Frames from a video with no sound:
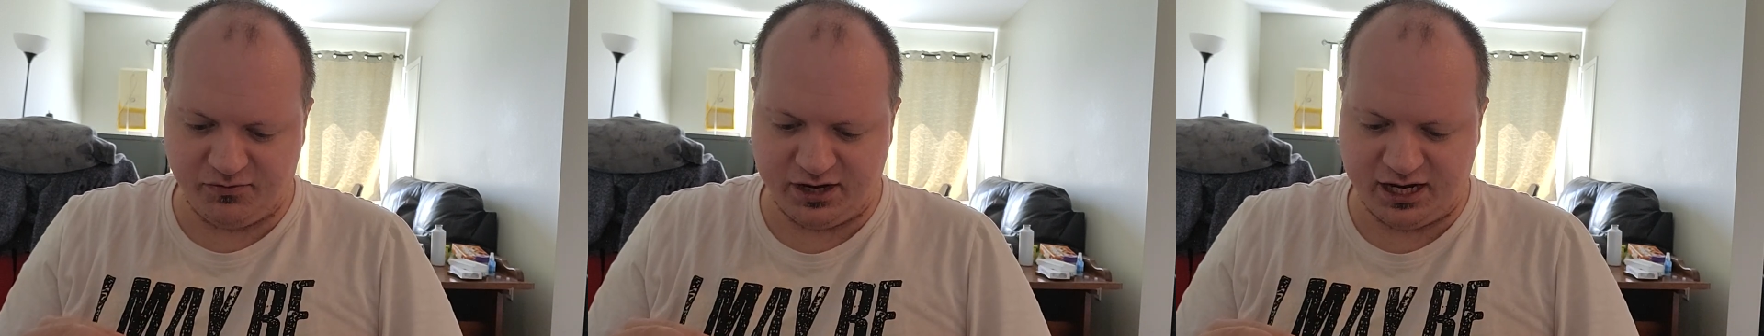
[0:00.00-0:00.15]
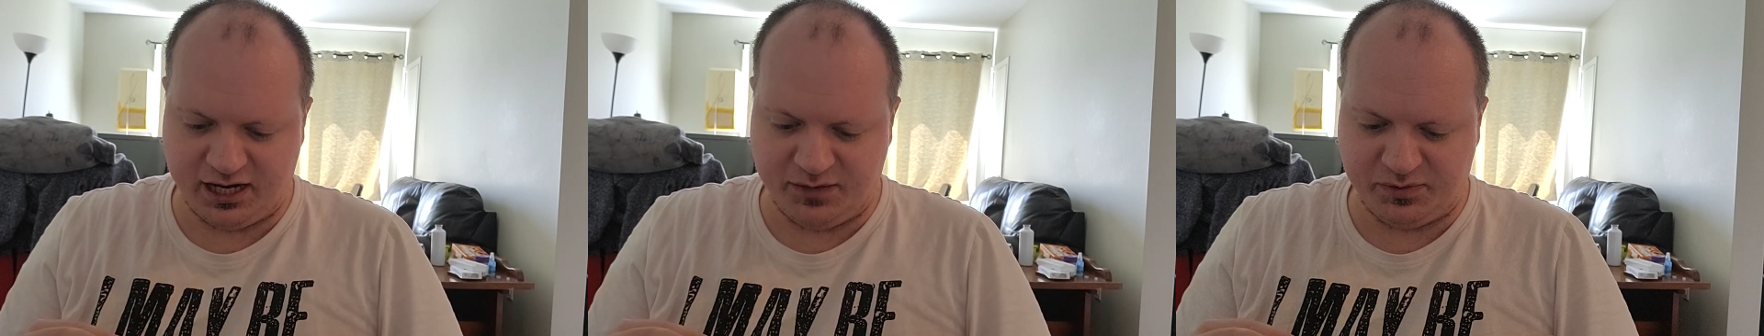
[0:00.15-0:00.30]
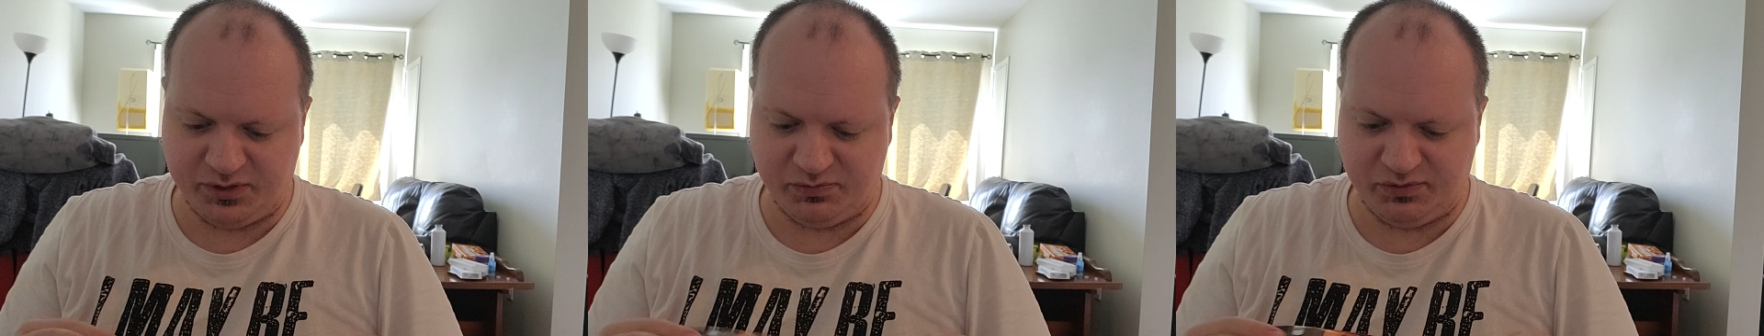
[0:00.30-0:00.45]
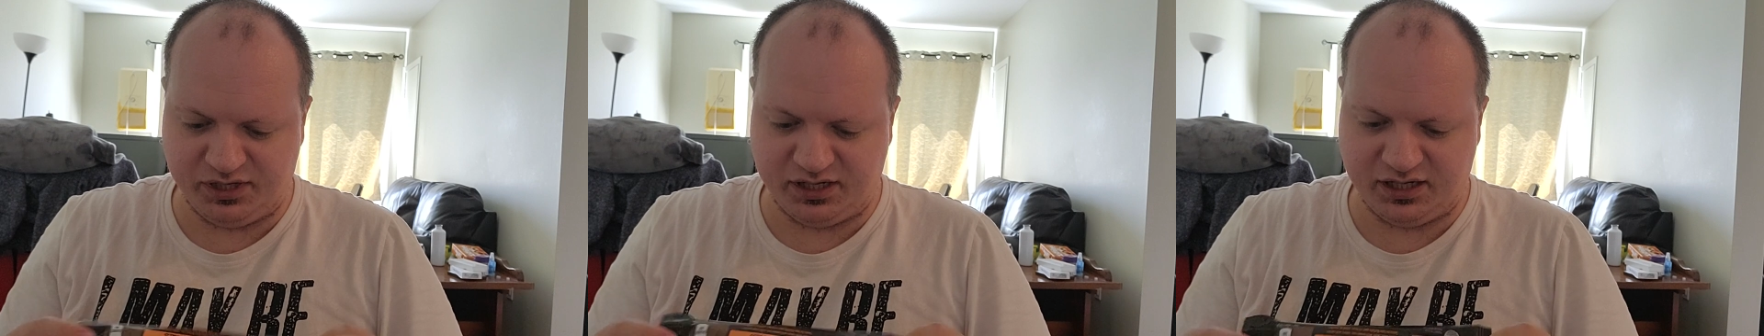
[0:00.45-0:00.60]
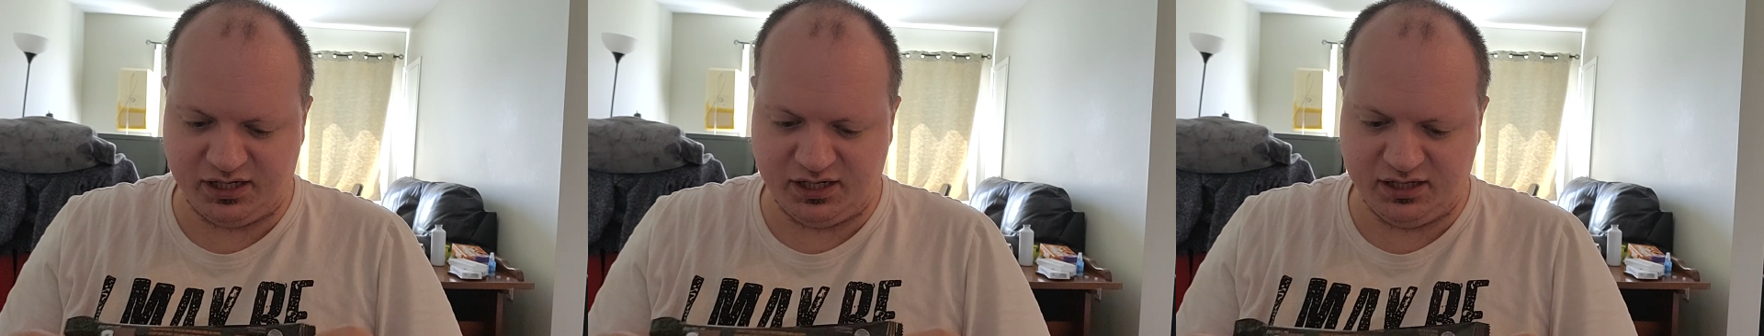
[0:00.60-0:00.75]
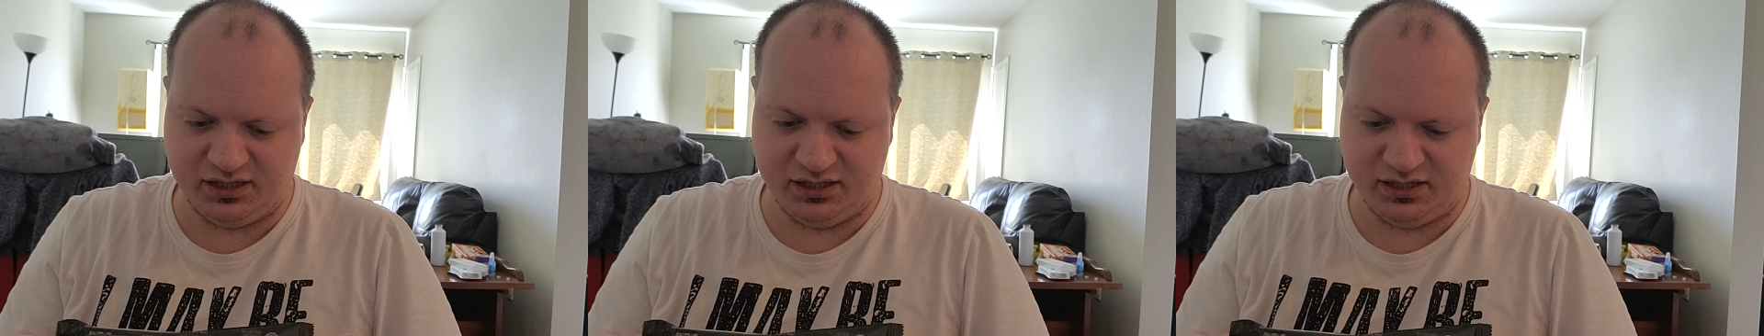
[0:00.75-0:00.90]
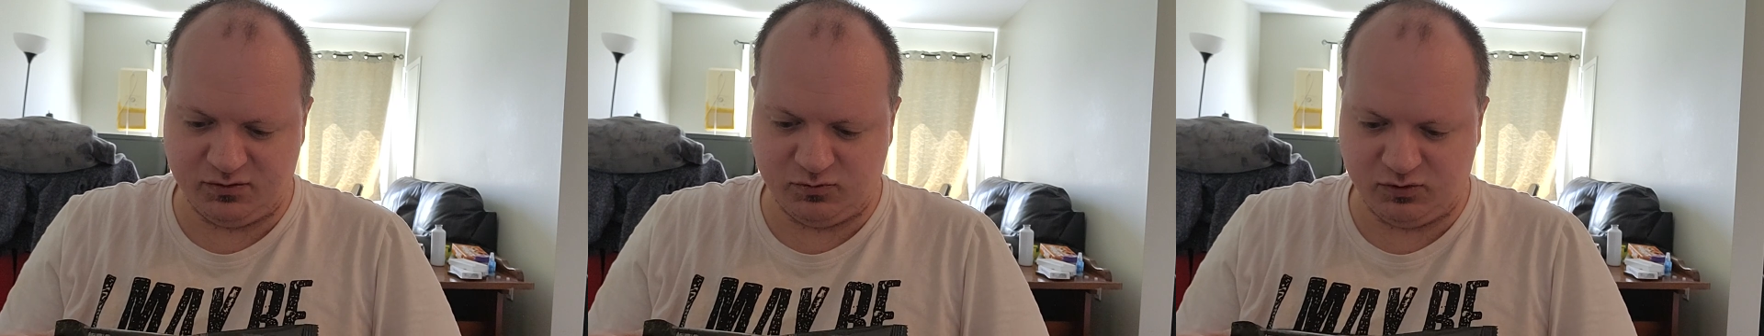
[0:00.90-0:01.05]
wraps
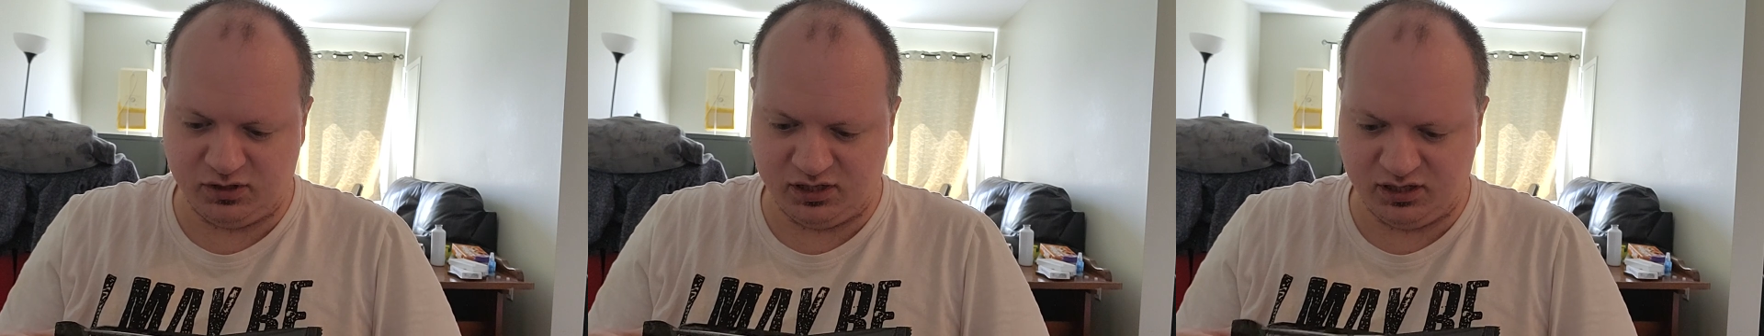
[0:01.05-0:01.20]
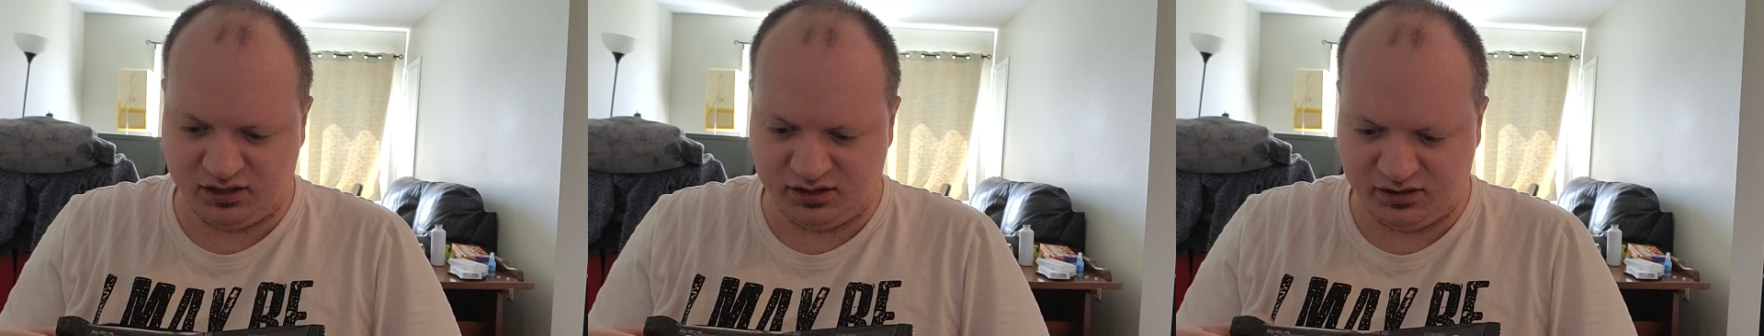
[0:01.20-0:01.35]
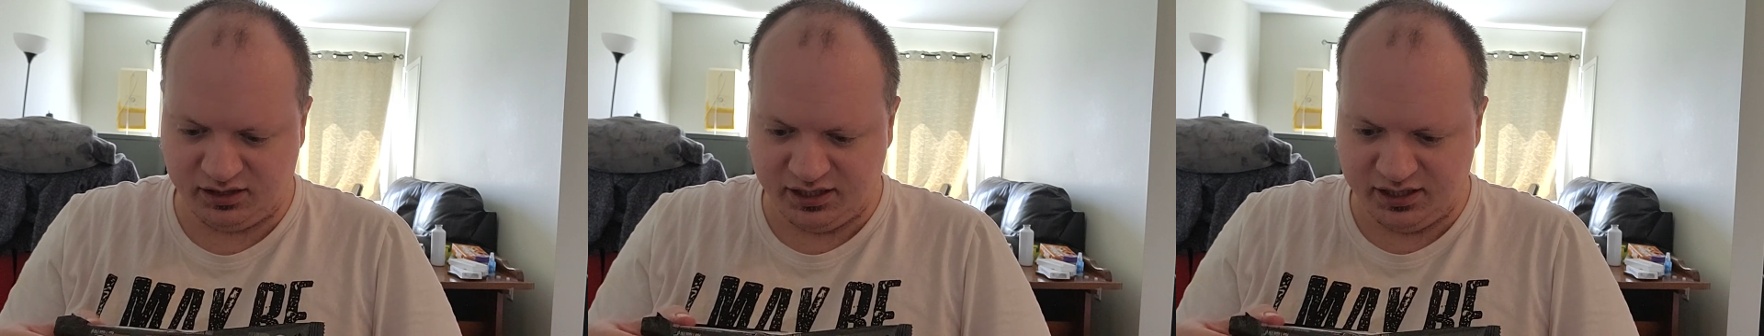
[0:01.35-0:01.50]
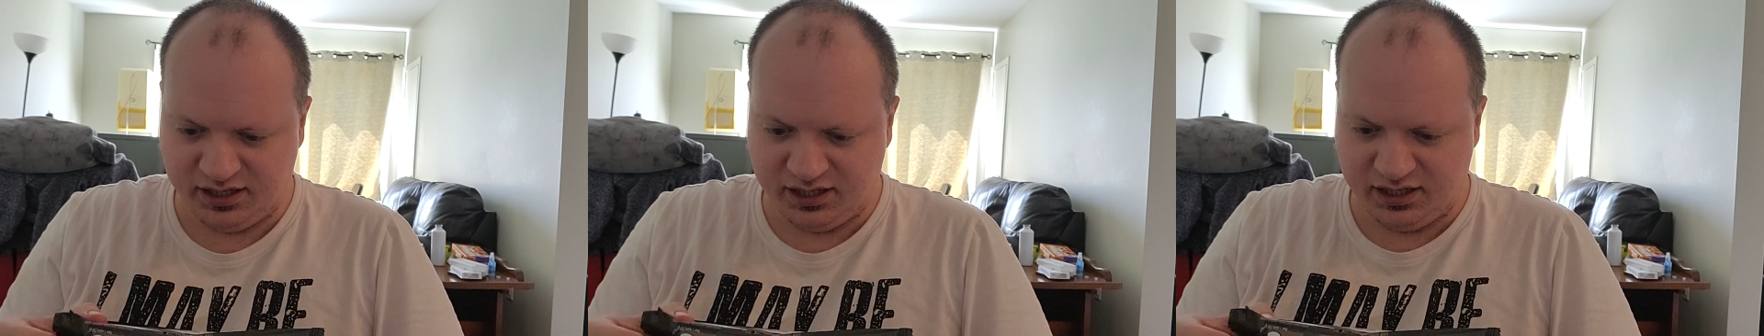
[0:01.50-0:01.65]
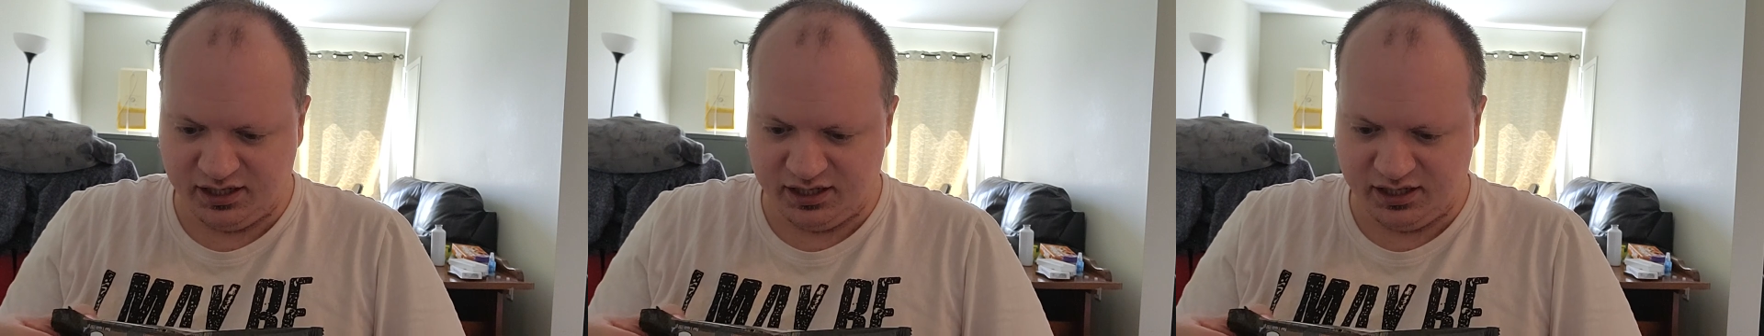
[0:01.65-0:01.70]
because, well,